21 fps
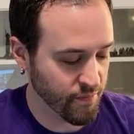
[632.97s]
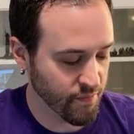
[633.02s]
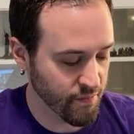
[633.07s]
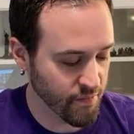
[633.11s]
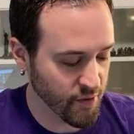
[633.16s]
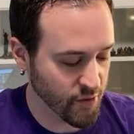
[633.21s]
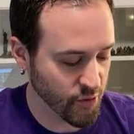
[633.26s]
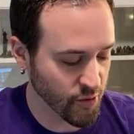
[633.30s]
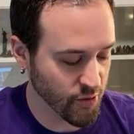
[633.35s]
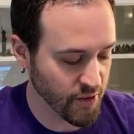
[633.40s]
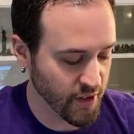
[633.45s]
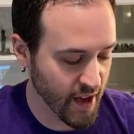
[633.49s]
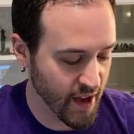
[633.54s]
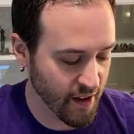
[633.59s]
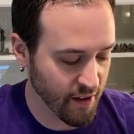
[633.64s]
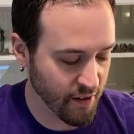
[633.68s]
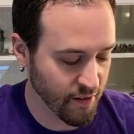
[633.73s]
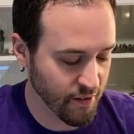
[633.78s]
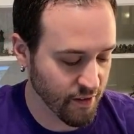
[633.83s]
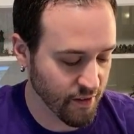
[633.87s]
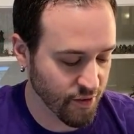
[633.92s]
This was
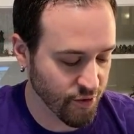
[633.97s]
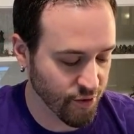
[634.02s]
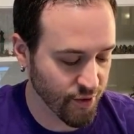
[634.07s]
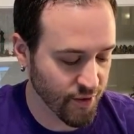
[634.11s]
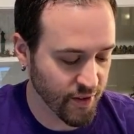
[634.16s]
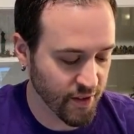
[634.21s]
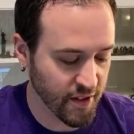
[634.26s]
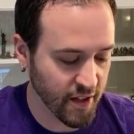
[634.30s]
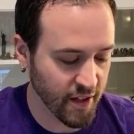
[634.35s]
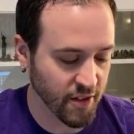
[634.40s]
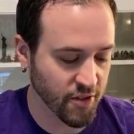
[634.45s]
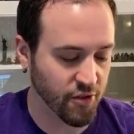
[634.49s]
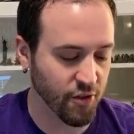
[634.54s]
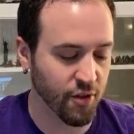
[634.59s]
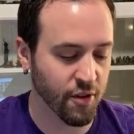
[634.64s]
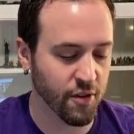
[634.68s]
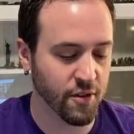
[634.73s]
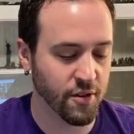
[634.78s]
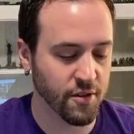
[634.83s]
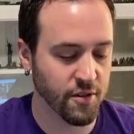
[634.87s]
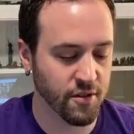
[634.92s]
added during the
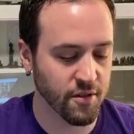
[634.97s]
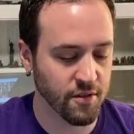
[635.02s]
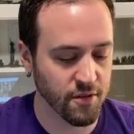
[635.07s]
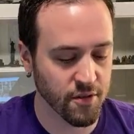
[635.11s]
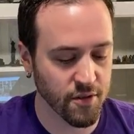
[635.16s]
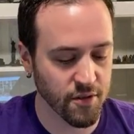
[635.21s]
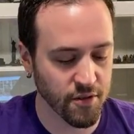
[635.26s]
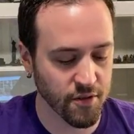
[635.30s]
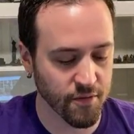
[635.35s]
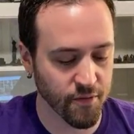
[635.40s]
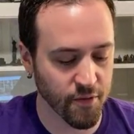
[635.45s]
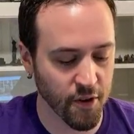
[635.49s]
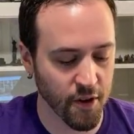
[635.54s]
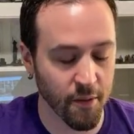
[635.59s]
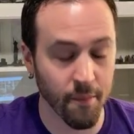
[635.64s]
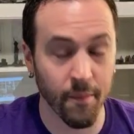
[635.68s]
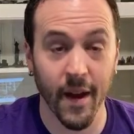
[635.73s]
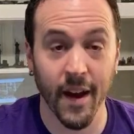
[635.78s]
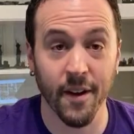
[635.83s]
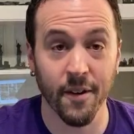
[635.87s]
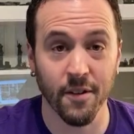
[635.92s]
Kickstarter from
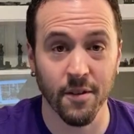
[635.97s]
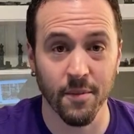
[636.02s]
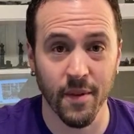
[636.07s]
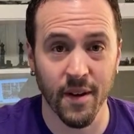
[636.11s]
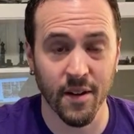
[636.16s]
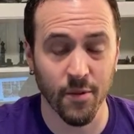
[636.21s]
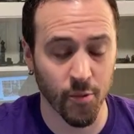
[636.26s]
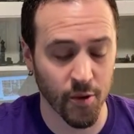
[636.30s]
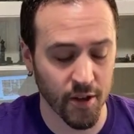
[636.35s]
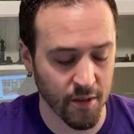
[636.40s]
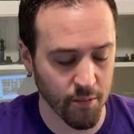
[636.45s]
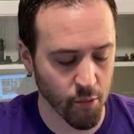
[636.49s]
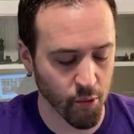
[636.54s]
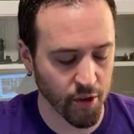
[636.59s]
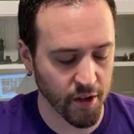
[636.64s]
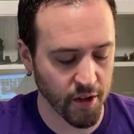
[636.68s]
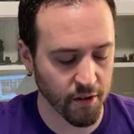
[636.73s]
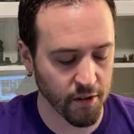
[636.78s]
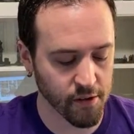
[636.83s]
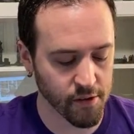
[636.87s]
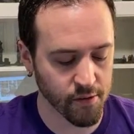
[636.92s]
backer demand wanting more
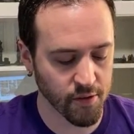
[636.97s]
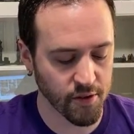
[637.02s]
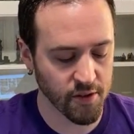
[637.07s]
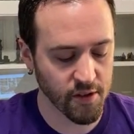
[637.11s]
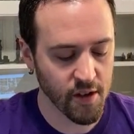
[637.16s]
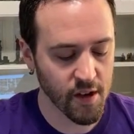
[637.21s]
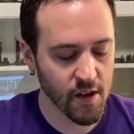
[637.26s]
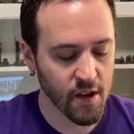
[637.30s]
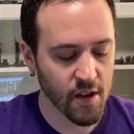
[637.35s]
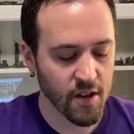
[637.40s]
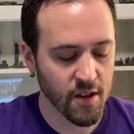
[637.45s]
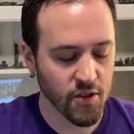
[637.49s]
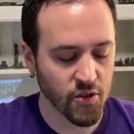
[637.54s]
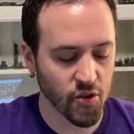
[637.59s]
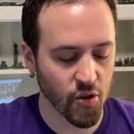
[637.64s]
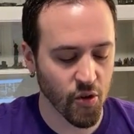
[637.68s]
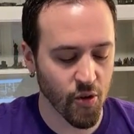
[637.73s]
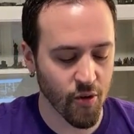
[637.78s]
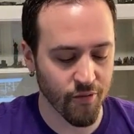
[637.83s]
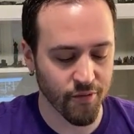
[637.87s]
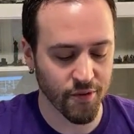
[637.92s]
heroes. So
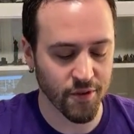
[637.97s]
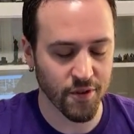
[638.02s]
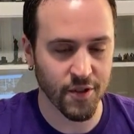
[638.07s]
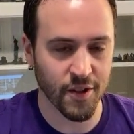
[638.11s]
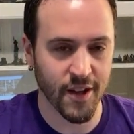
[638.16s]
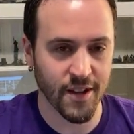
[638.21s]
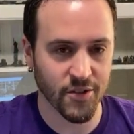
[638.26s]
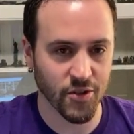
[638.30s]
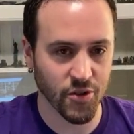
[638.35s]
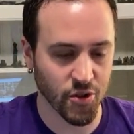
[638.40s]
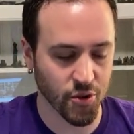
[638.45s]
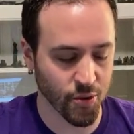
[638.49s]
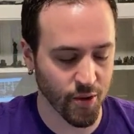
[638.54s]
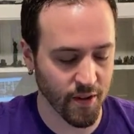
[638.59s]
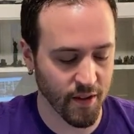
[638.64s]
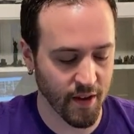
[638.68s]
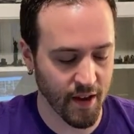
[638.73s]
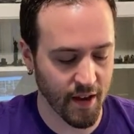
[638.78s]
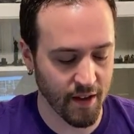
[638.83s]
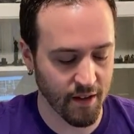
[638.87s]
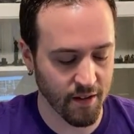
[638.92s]
hopefully you guys enjoy
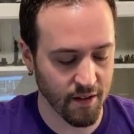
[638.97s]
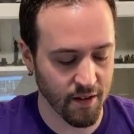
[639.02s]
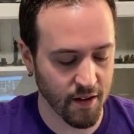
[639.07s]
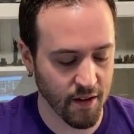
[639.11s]
that.